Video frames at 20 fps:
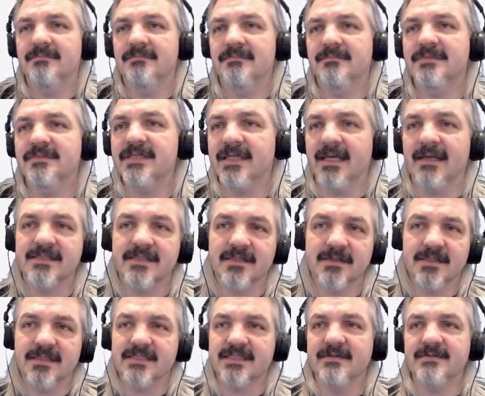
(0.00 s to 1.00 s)
So yeah, so
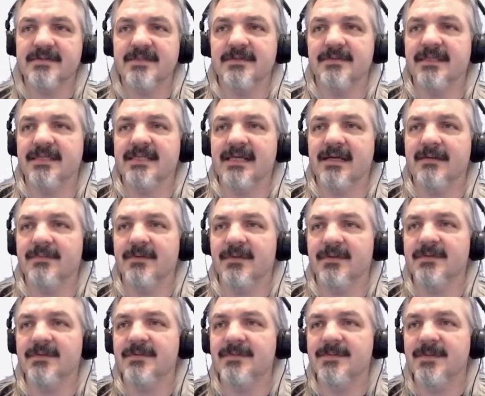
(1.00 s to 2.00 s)
this gives you an
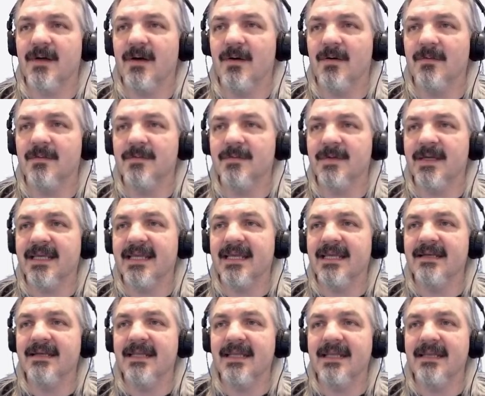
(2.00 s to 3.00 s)
example of
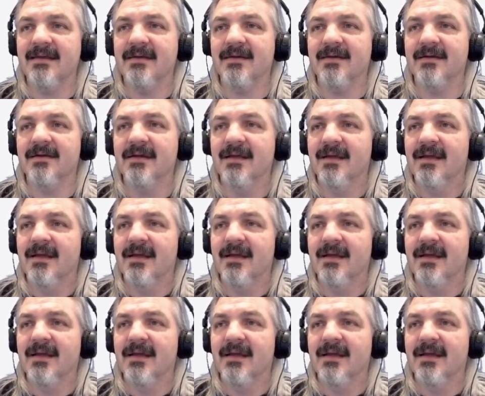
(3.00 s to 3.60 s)
again here,